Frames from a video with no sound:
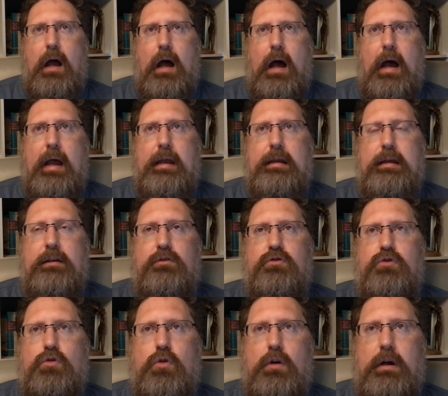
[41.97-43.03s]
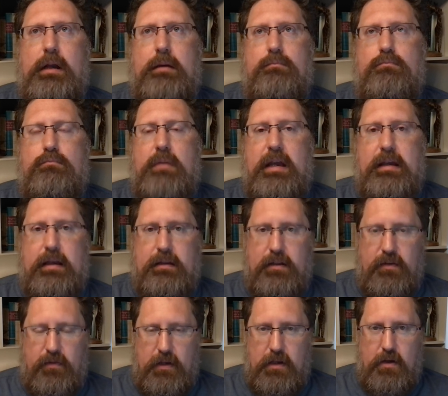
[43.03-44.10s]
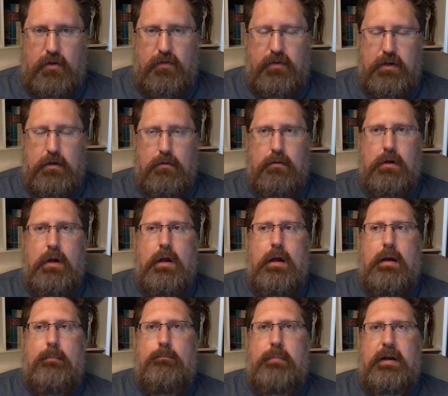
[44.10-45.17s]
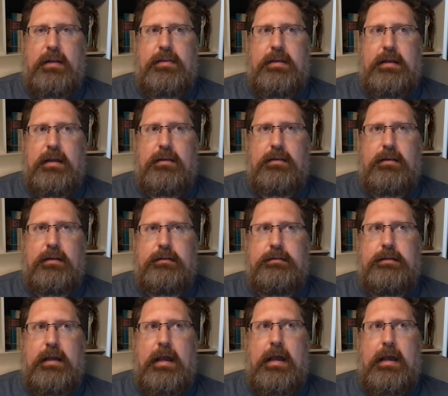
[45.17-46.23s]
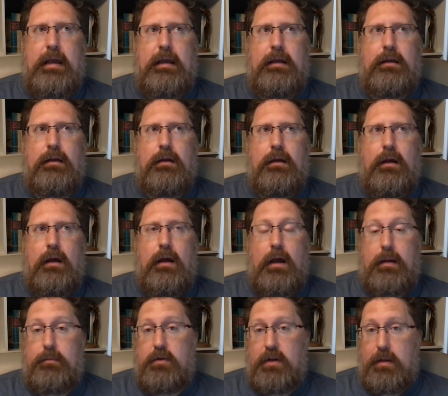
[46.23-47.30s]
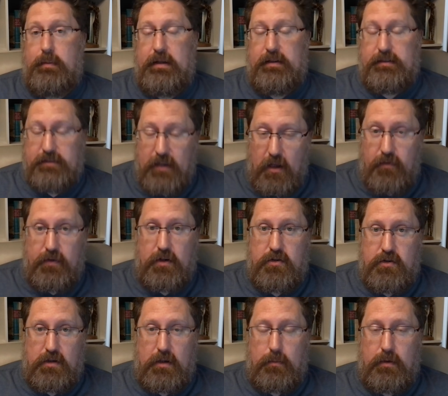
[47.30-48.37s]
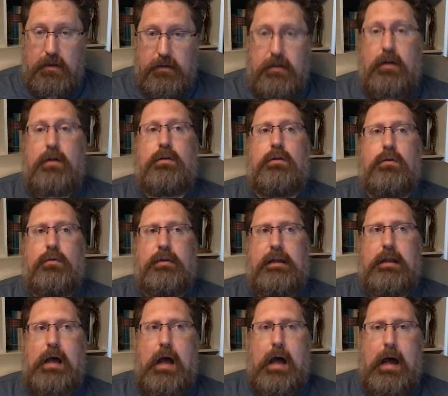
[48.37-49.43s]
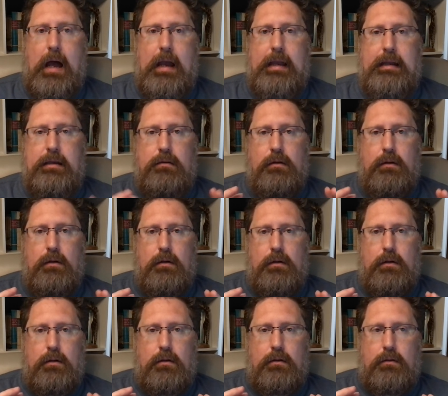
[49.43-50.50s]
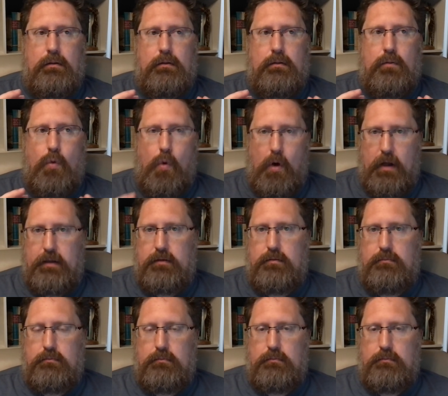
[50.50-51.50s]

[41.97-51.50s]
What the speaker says: enjoy making these videos for you, but at the end of the day, I'm going to be selfish and I'm going to tell you that I want